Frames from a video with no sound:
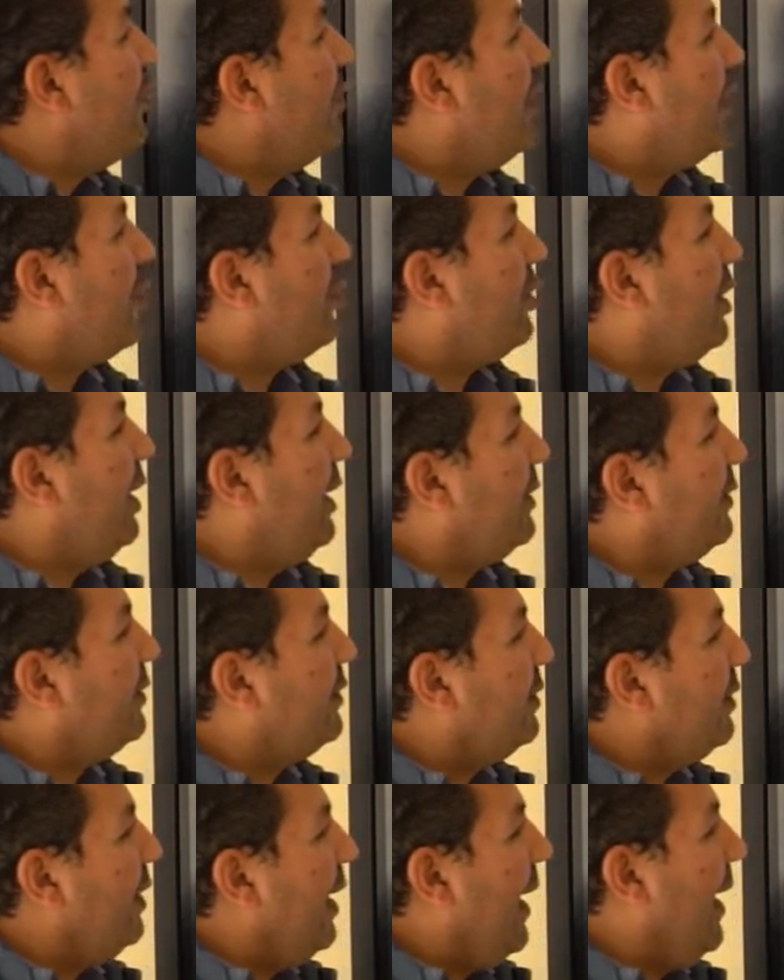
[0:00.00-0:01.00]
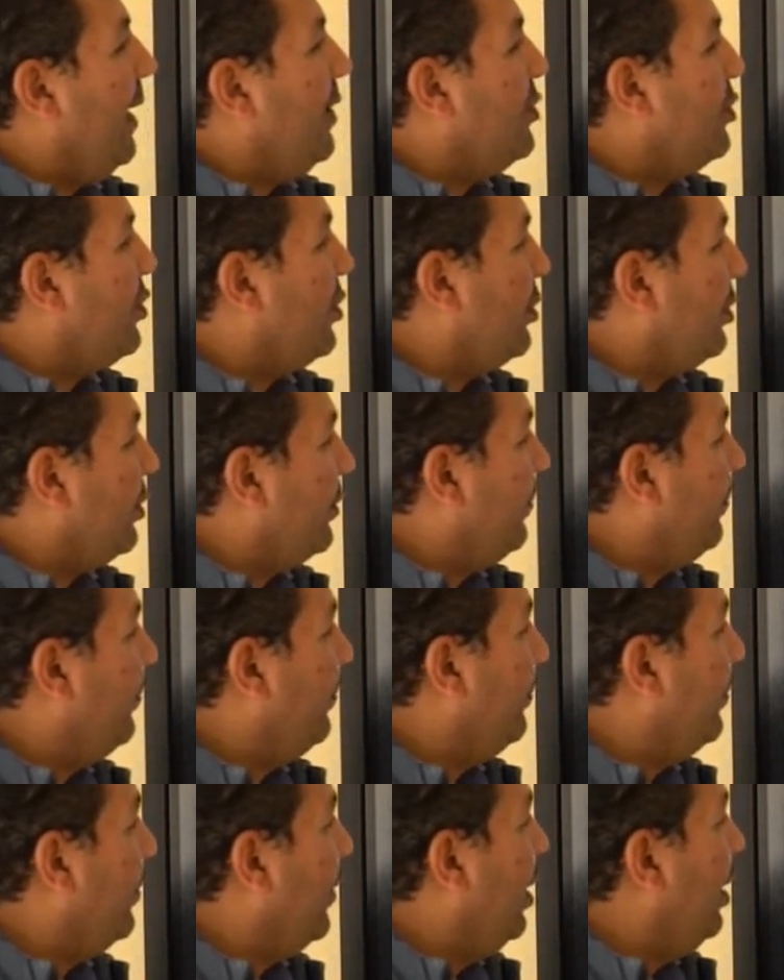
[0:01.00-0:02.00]
the correct answer.
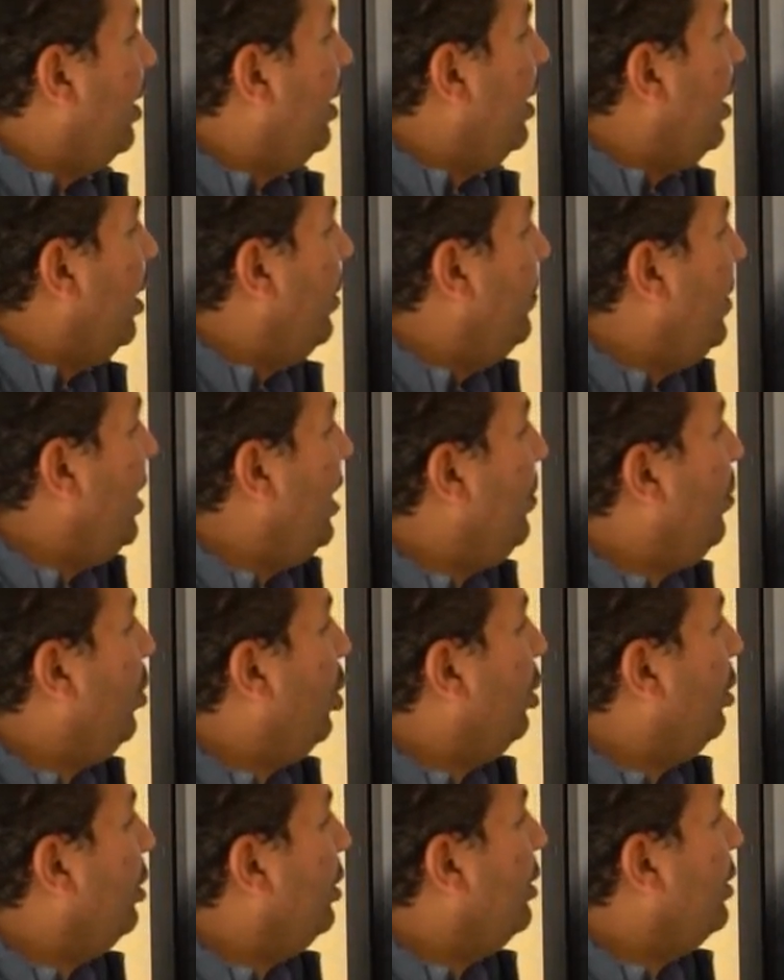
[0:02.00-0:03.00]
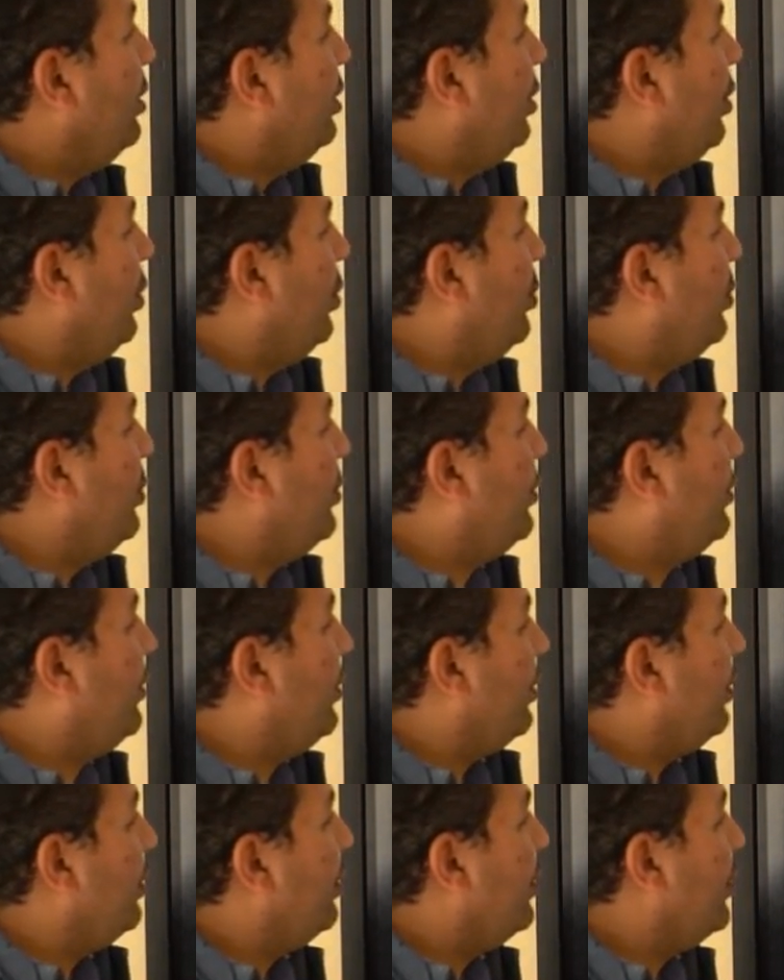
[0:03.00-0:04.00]
People used
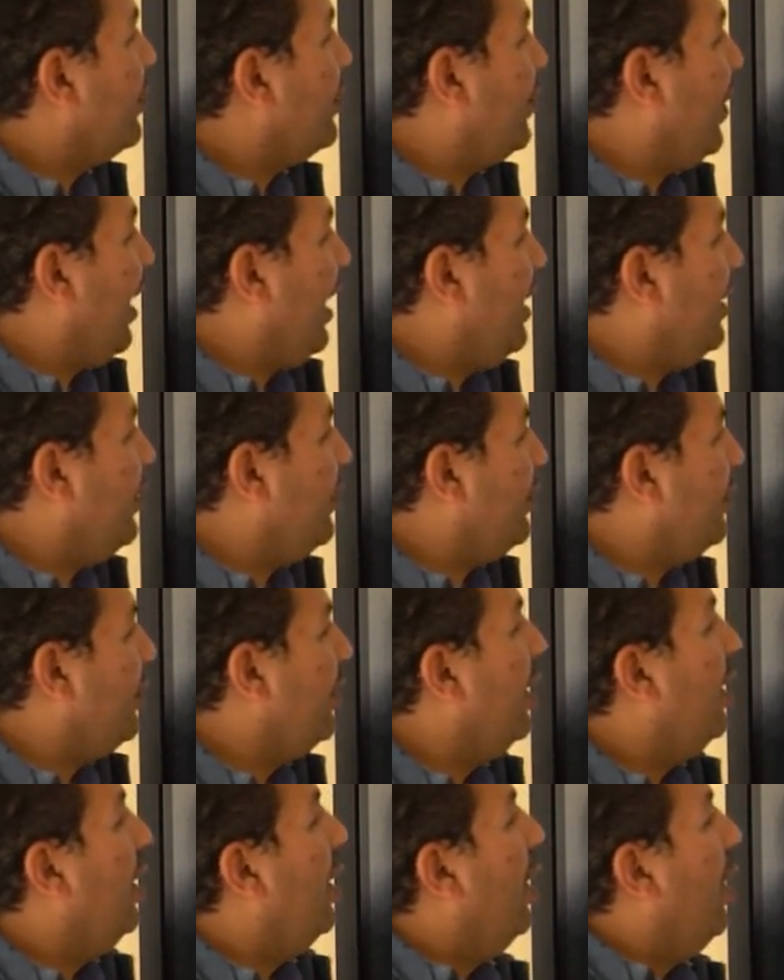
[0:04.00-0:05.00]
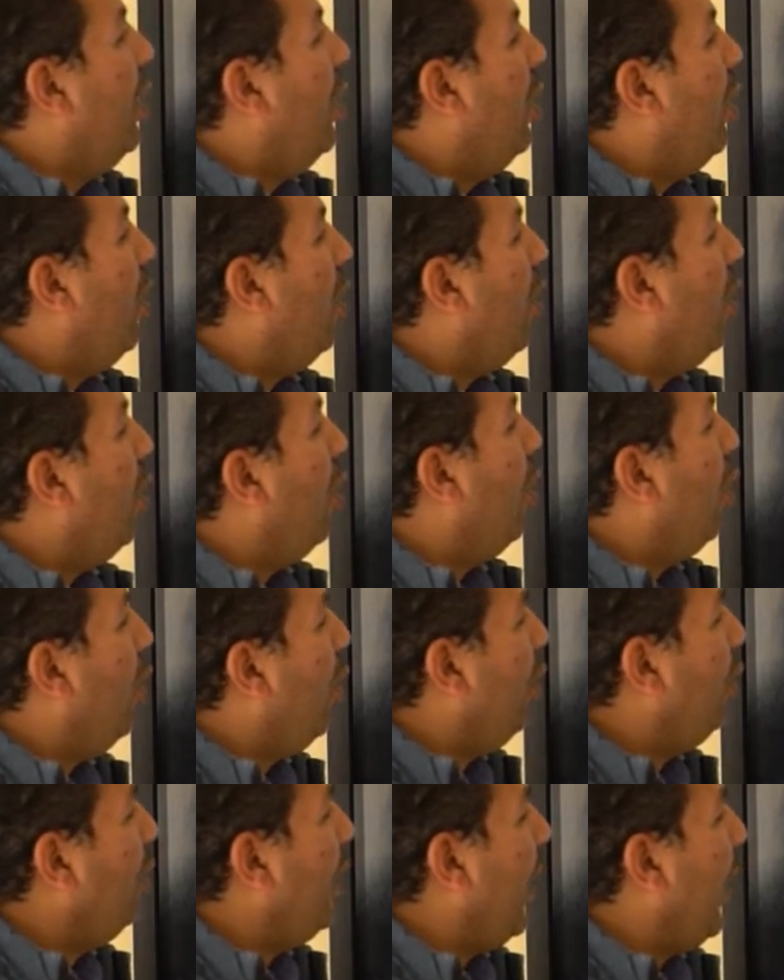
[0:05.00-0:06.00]
space
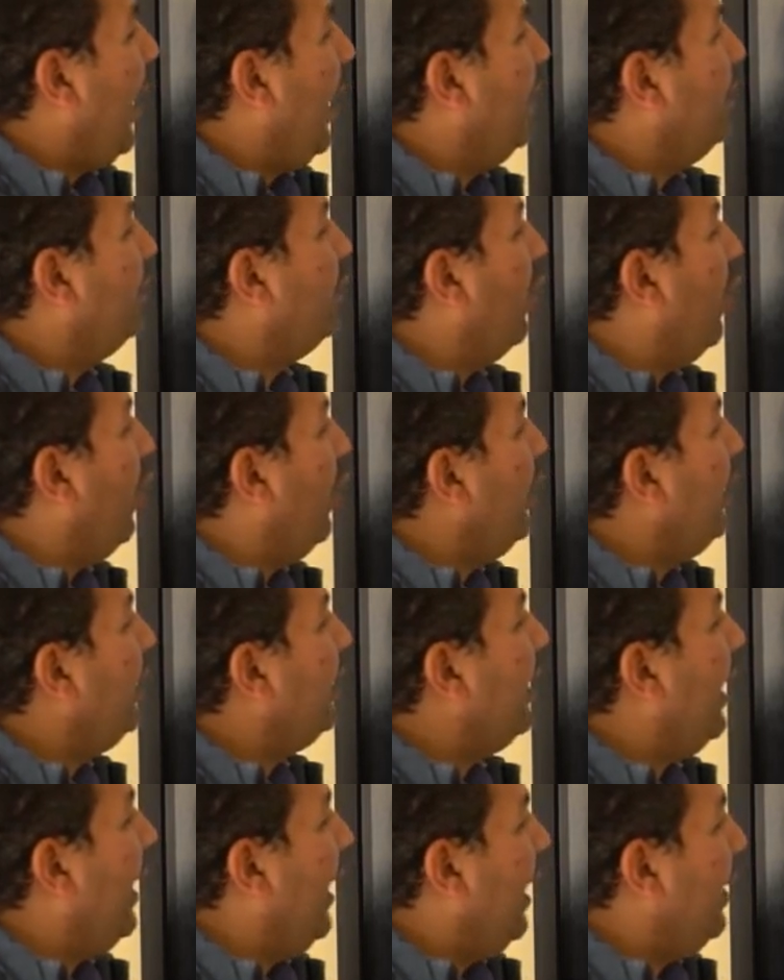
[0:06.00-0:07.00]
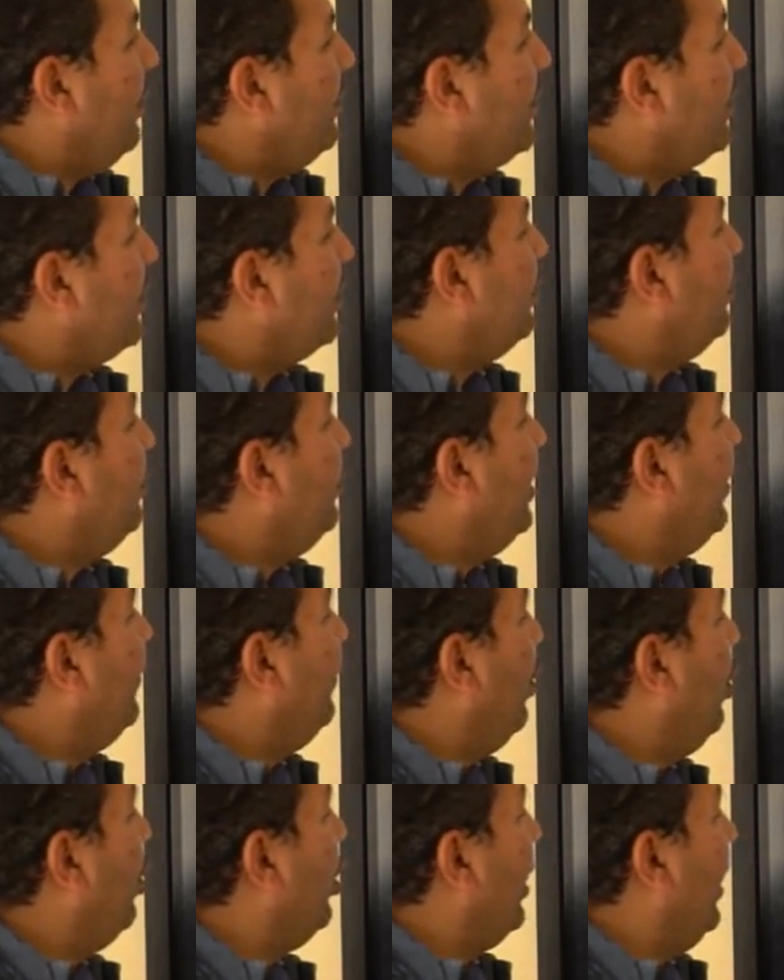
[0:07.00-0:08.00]
and oil lamps
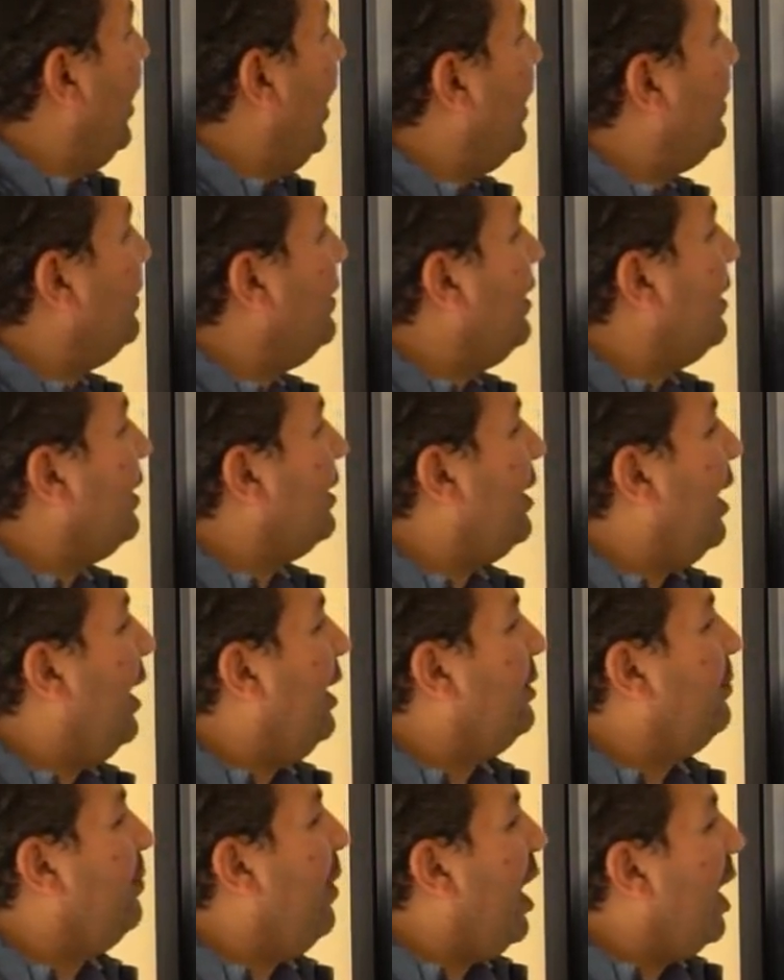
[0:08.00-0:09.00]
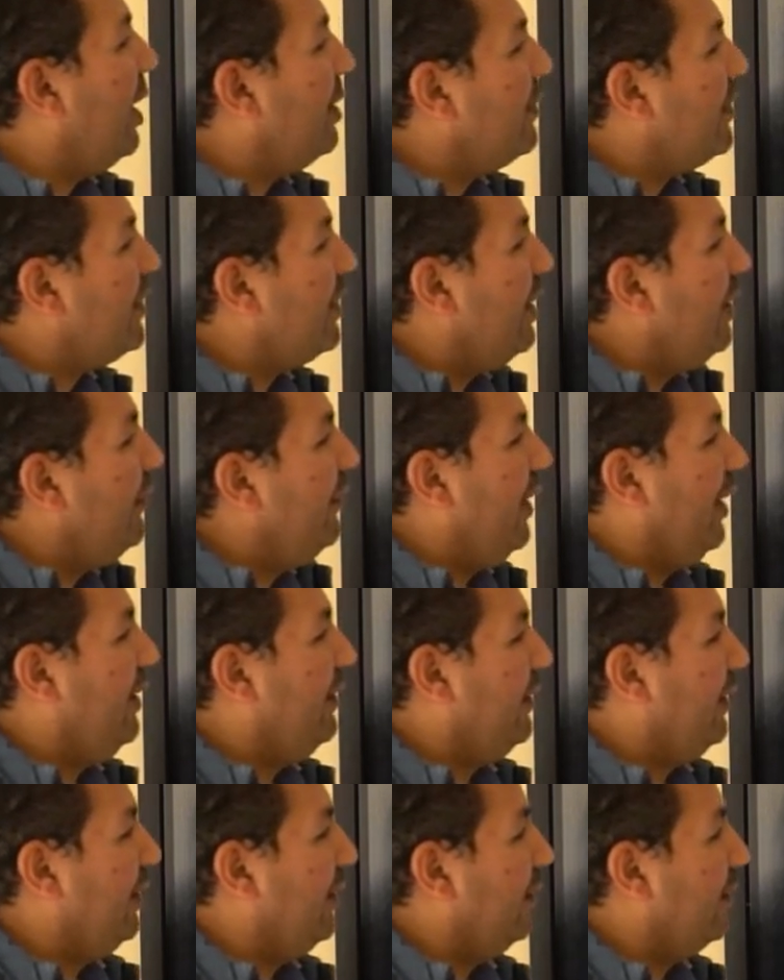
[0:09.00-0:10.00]
before electric light bulbs
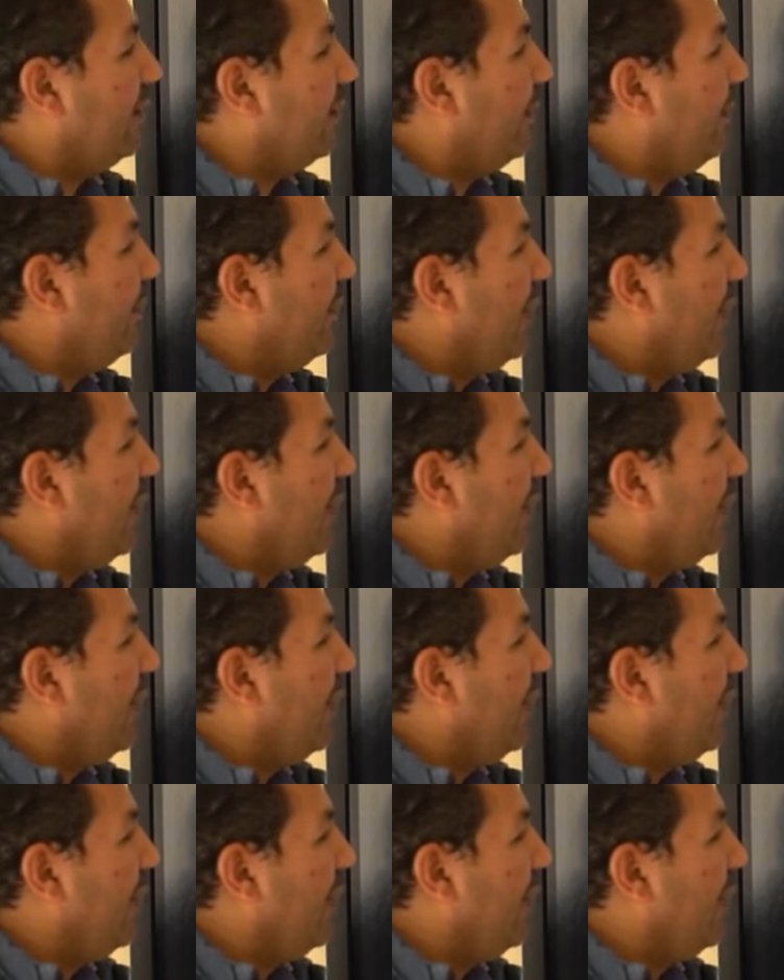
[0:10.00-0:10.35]
invented.